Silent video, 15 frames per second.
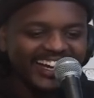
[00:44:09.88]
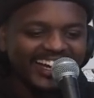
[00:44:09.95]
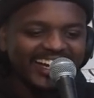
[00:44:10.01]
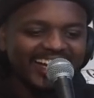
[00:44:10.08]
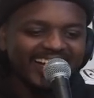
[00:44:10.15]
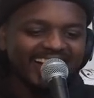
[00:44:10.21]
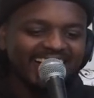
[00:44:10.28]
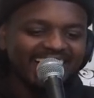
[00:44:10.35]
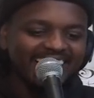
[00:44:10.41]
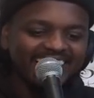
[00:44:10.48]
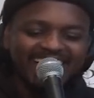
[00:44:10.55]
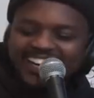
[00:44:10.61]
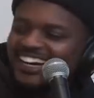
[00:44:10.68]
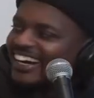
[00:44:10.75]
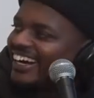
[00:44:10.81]

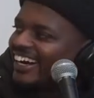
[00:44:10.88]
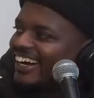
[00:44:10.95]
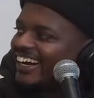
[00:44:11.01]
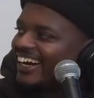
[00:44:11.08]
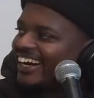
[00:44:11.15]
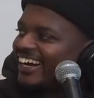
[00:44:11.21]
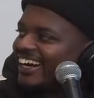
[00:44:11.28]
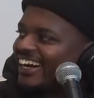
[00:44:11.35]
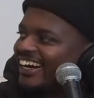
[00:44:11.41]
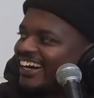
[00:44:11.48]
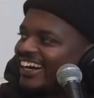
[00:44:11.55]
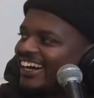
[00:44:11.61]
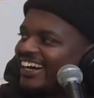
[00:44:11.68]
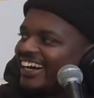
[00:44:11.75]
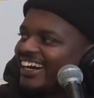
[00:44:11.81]

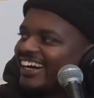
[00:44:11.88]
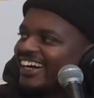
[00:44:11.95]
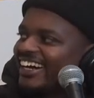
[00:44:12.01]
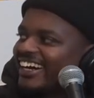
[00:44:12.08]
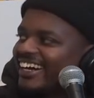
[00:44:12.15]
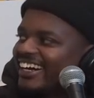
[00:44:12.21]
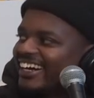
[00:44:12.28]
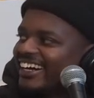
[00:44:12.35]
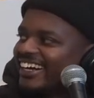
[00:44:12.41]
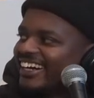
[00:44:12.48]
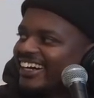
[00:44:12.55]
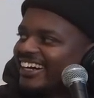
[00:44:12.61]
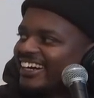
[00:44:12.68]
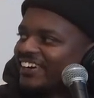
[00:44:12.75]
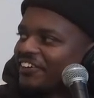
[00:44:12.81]

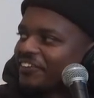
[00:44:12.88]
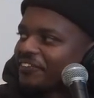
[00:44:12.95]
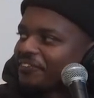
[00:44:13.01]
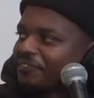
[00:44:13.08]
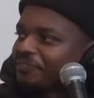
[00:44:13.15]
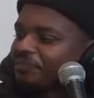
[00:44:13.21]
This person isn't speaking.